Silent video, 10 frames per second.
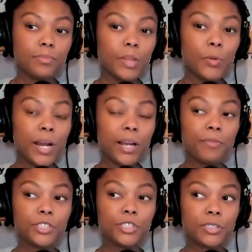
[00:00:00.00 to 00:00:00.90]
When I
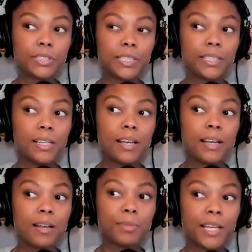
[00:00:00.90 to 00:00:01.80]
originally
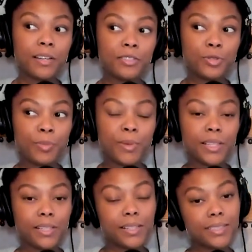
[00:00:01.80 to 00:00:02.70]
planned on doing
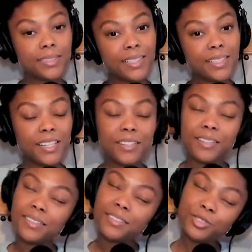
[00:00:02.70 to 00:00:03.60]
my little
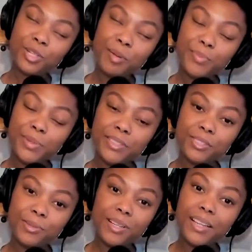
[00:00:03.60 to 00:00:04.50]
extended trip
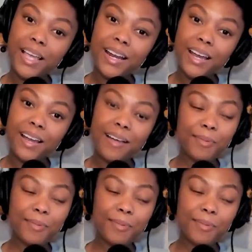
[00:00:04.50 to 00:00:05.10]
to Atlanta,